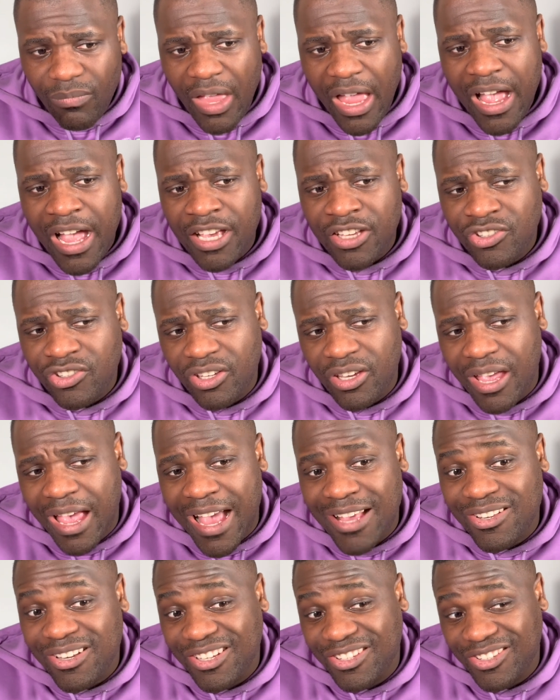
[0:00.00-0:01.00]
I say,
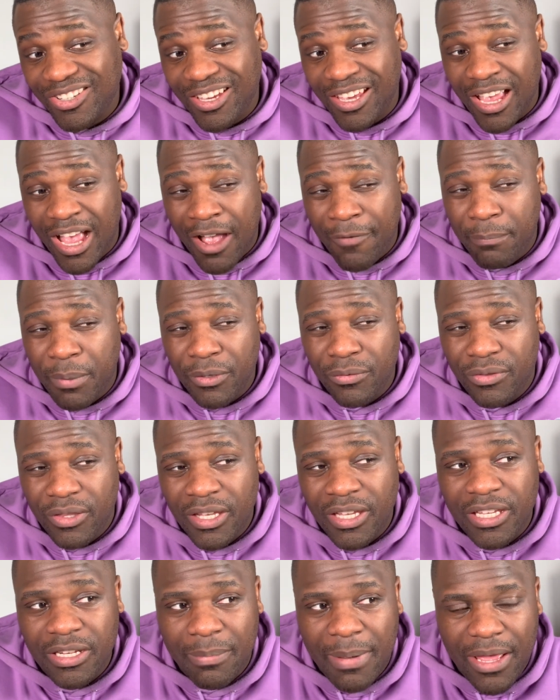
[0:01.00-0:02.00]
as I say, I've been
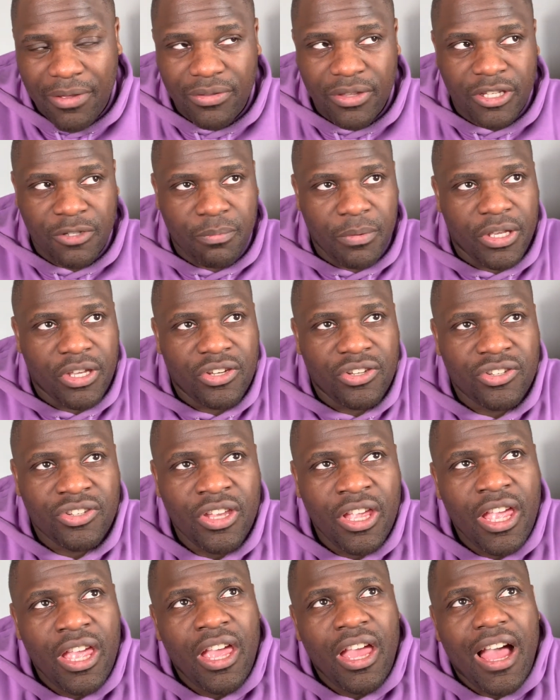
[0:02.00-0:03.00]
thinking about this because
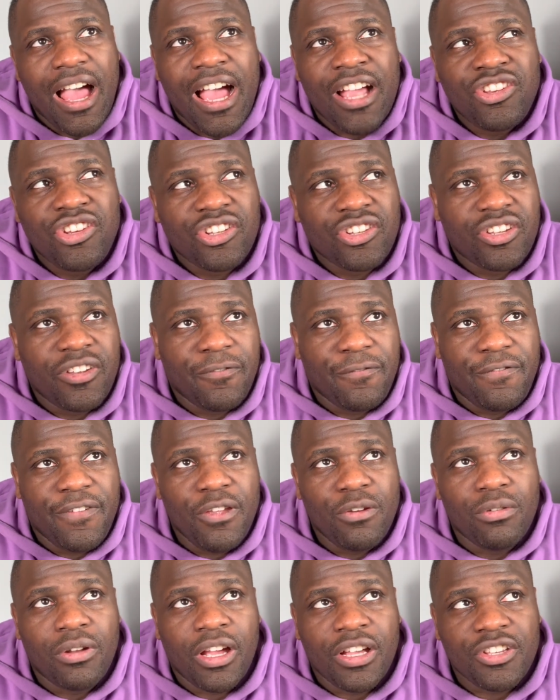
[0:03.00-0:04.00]
I just
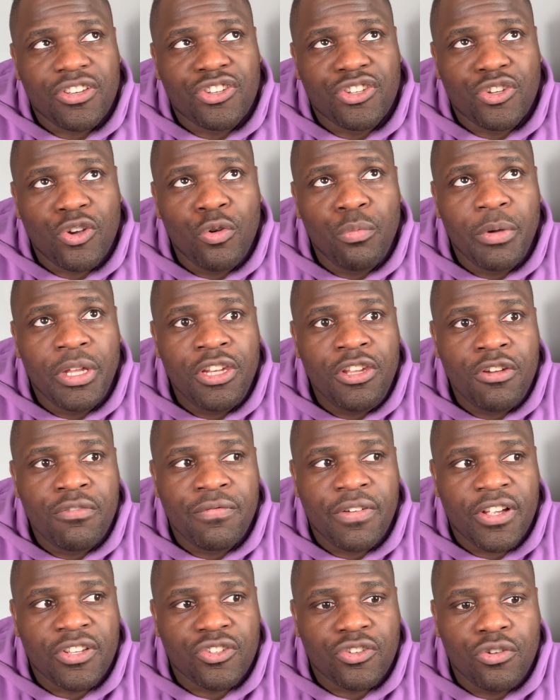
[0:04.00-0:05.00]
feel like so many of us